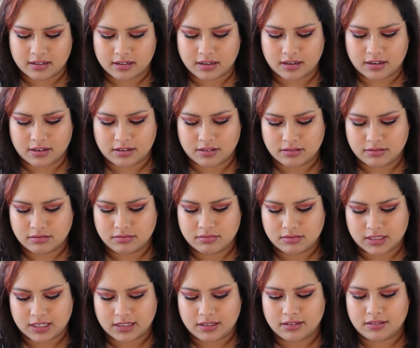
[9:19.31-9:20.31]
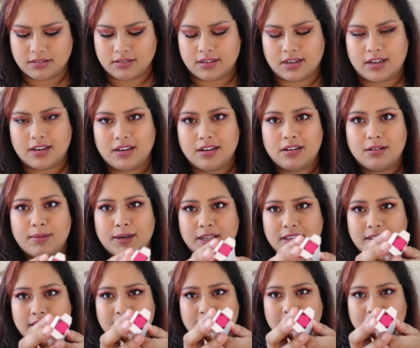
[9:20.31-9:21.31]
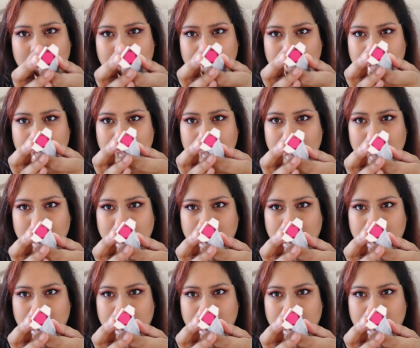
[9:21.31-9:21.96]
Uh-oh. I don't know about this color.